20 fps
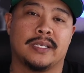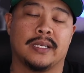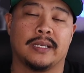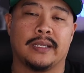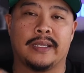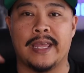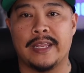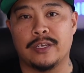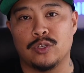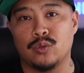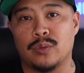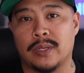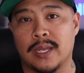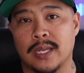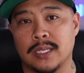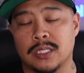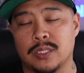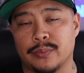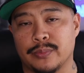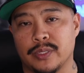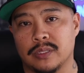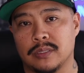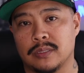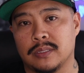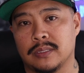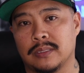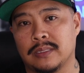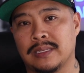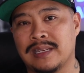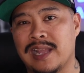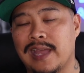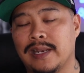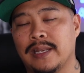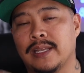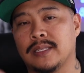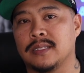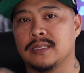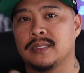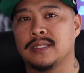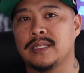to get new customers. Not
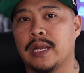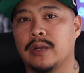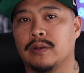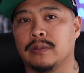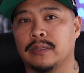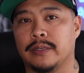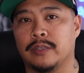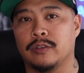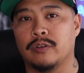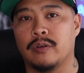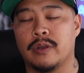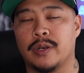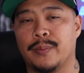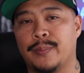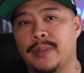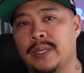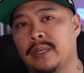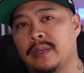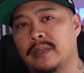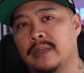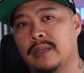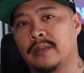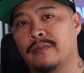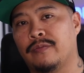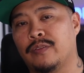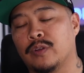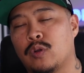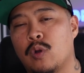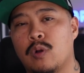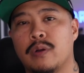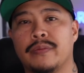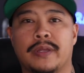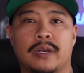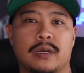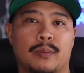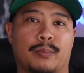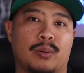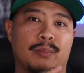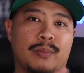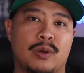necessarily, you know what I mean? If you're going there
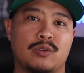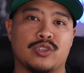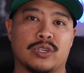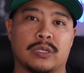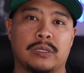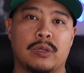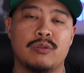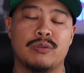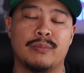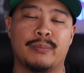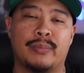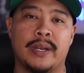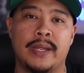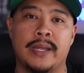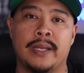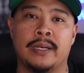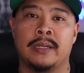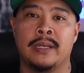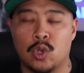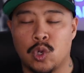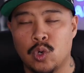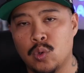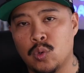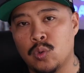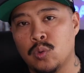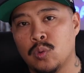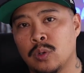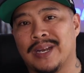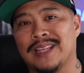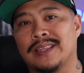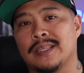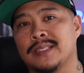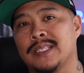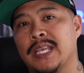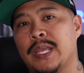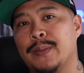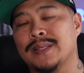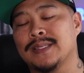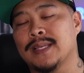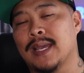to promote your clothing brand, cool. But at the
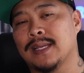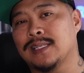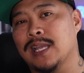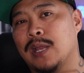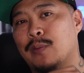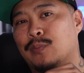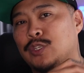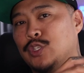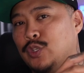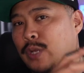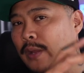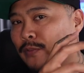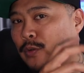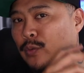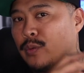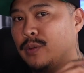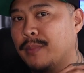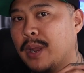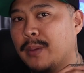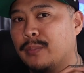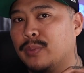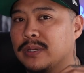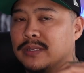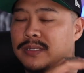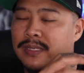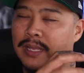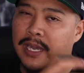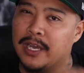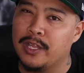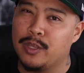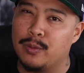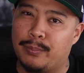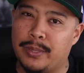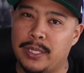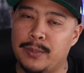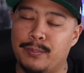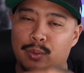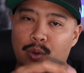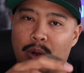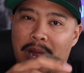same exact time, what you have to remember is the other
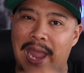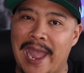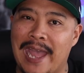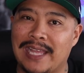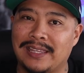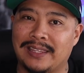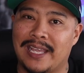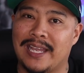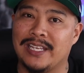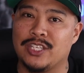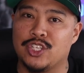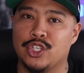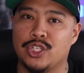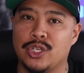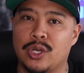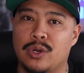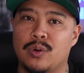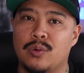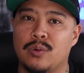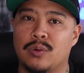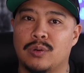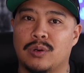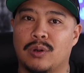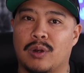people at that show